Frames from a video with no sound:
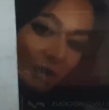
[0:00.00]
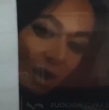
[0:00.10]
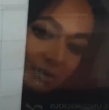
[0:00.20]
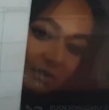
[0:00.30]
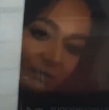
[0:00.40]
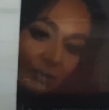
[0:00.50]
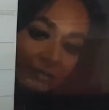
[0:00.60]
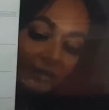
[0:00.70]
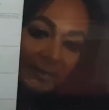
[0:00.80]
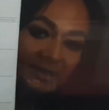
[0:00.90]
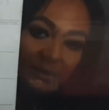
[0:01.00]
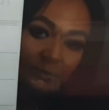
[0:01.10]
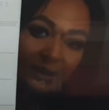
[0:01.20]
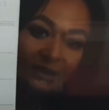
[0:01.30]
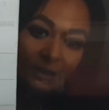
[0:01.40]
of cognitive reframes. I didn't
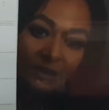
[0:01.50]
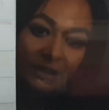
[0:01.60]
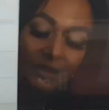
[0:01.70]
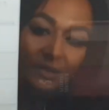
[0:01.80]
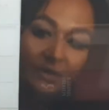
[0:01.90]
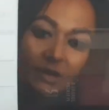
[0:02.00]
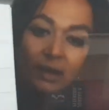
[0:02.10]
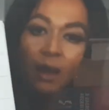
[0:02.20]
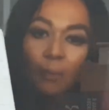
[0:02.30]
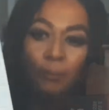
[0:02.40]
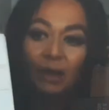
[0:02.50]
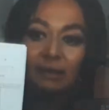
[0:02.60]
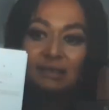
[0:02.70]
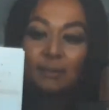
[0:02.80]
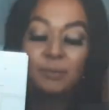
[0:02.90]
write them on here, but
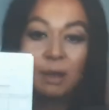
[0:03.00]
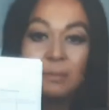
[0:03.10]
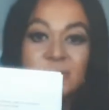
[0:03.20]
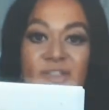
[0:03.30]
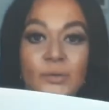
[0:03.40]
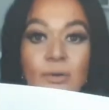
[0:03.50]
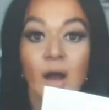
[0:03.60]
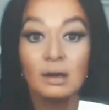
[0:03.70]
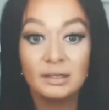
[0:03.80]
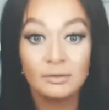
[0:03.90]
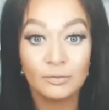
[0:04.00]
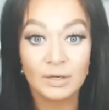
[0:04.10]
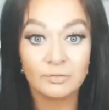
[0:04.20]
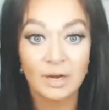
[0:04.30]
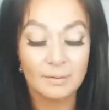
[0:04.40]
I typed them up. So cognitive
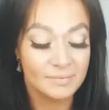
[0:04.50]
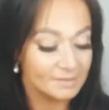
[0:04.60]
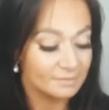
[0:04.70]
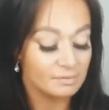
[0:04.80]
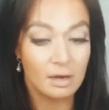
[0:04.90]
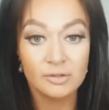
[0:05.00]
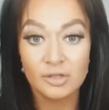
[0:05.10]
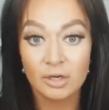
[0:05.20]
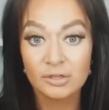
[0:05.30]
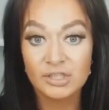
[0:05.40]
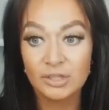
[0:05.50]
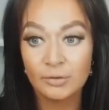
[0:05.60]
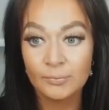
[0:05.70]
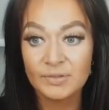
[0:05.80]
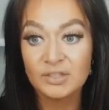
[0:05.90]
reframes on chart
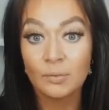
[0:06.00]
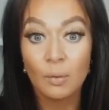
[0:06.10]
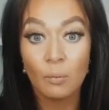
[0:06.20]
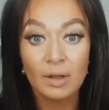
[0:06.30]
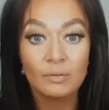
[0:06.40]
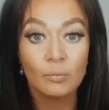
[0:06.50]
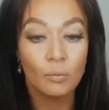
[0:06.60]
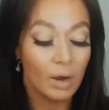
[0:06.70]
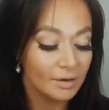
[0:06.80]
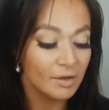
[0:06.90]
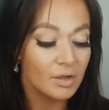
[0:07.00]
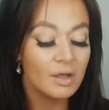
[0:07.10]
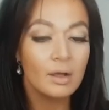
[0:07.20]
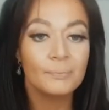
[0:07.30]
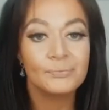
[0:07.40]
2. So what
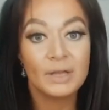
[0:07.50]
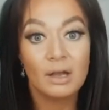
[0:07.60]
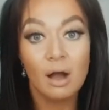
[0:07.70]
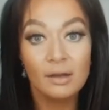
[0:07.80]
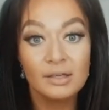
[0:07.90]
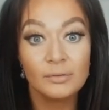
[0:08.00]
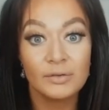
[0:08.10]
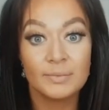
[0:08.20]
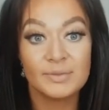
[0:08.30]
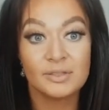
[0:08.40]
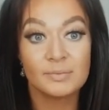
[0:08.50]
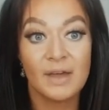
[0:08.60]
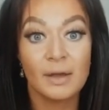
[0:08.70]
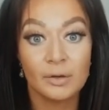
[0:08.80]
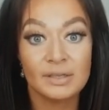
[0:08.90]
cognitive reframes in terms of
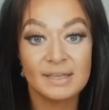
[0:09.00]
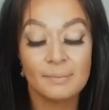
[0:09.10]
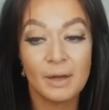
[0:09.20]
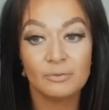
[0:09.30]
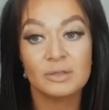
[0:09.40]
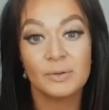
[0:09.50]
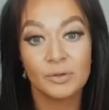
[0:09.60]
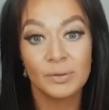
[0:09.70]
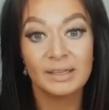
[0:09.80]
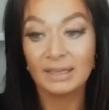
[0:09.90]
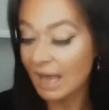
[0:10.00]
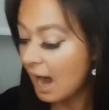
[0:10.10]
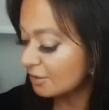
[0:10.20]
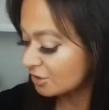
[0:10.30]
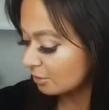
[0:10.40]
how you're going to set boundaries, but they're really like
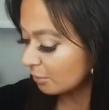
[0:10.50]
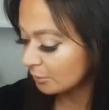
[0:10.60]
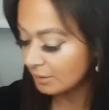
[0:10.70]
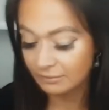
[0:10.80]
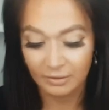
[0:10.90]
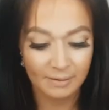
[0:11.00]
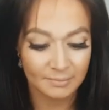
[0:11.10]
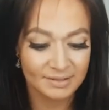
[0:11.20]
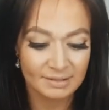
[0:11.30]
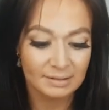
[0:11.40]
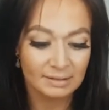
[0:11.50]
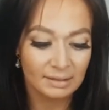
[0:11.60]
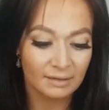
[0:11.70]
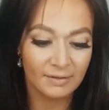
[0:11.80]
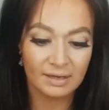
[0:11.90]
actionable reframes,
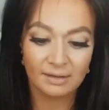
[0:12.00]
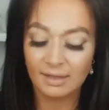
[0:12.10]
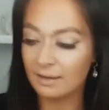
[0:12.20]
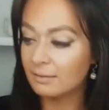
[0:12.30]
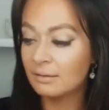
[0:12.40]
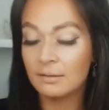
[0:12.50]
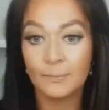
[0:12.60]
if anything.